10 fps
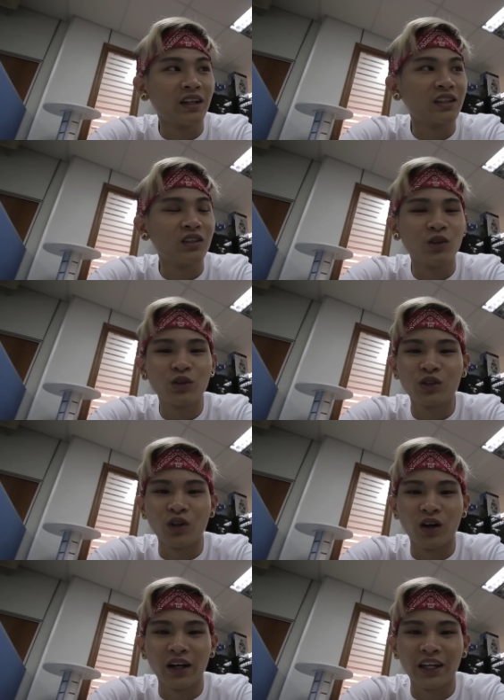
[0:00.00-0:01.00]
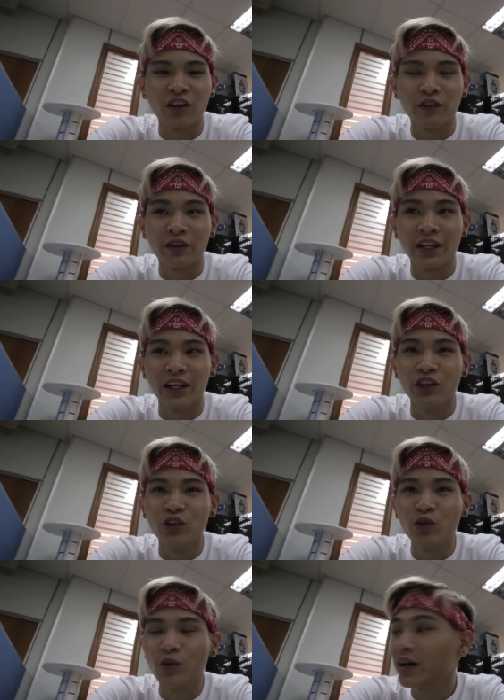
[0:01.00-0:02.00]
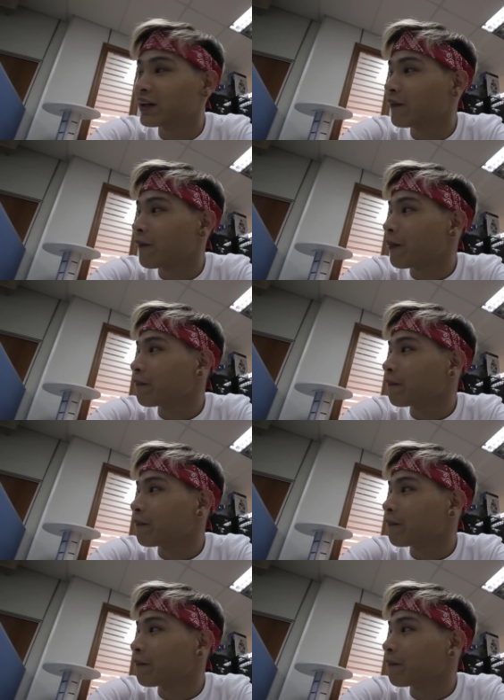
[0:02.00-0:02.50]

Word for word: there's no stock I cannot even get a new one